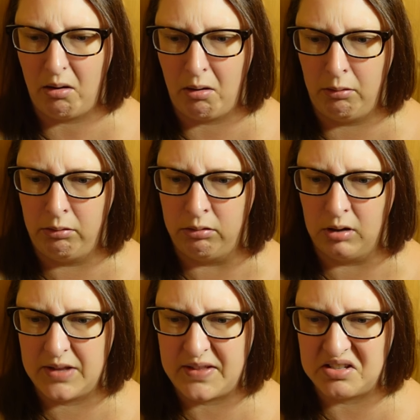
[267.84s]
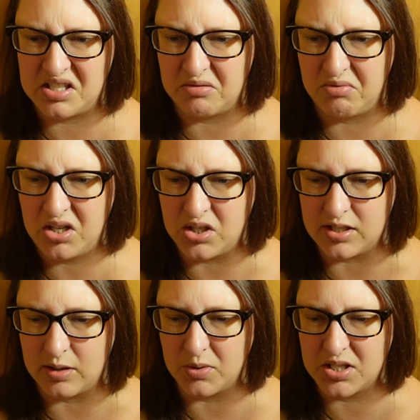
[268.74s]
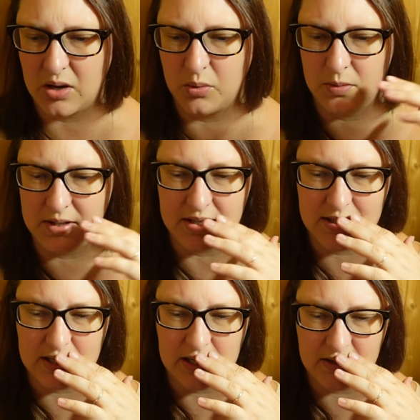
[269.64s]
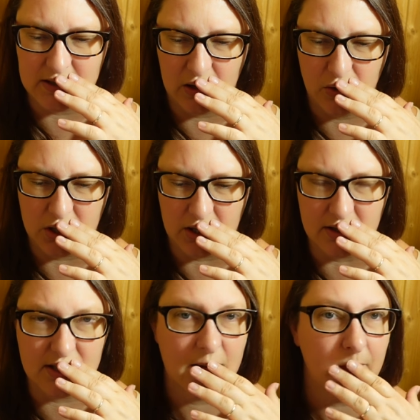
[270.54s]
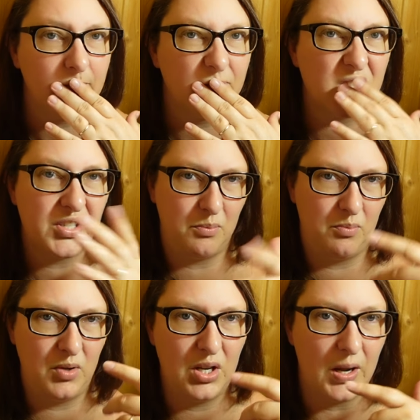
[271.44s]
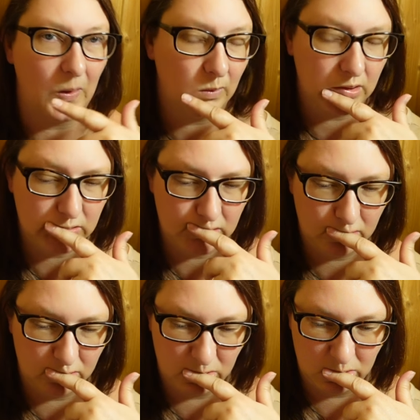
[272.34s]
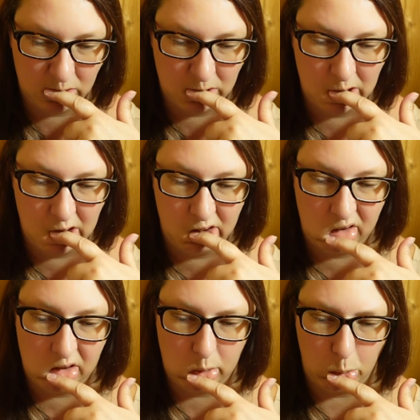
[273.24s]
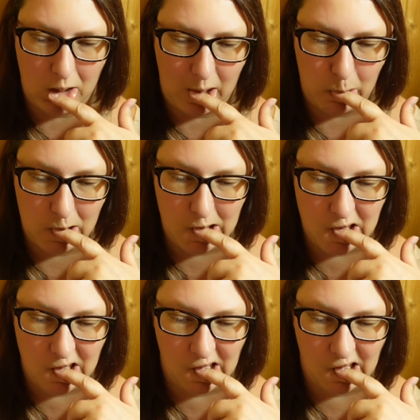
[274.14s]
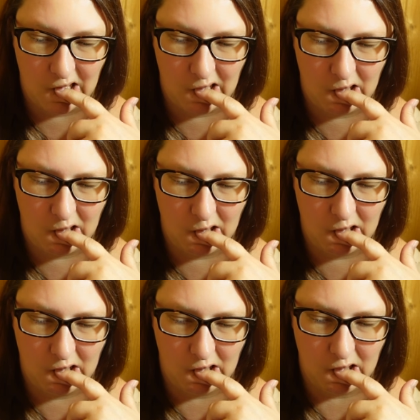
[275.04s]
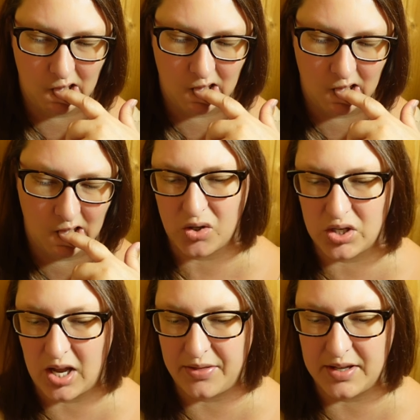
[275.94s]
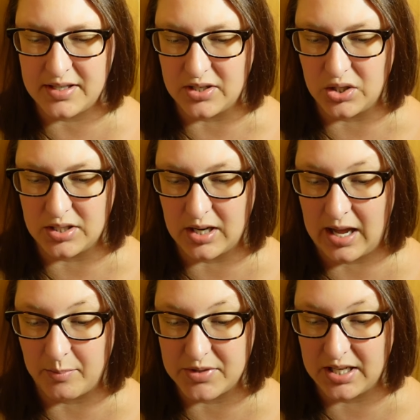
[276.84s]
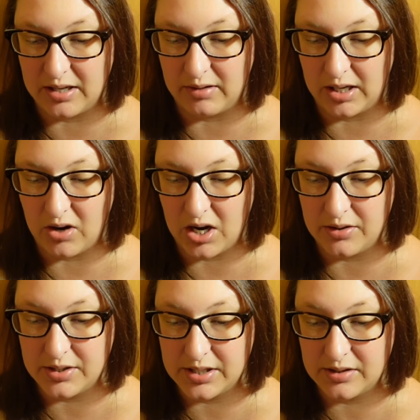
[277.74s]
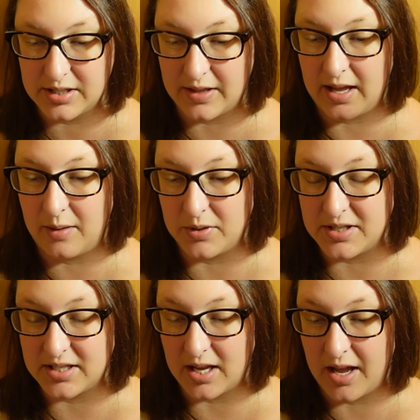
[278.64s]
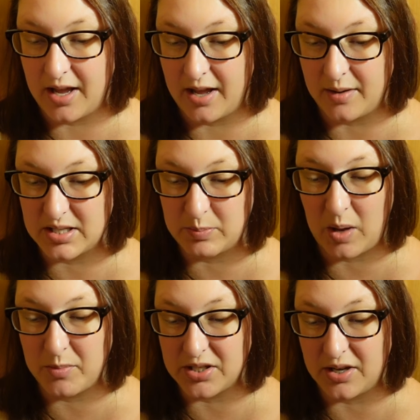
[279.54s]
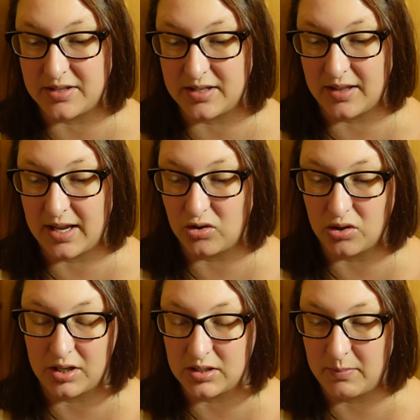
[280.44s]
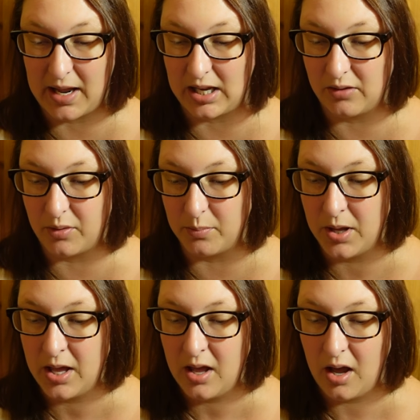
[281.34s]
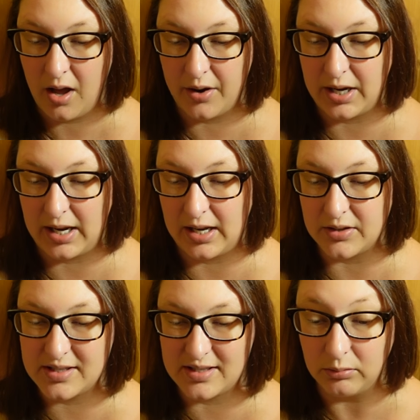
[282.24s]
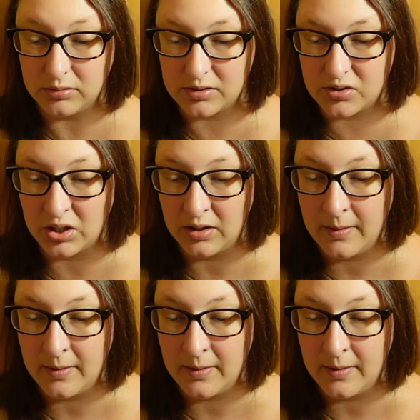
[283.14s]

Oh, and then syringes that were sold with acidic solutions to, you know, uh-huh. Wow. Oh, gosh. This is just absolutely gross. So there was uh, spermicides that they tried to make from honey, salt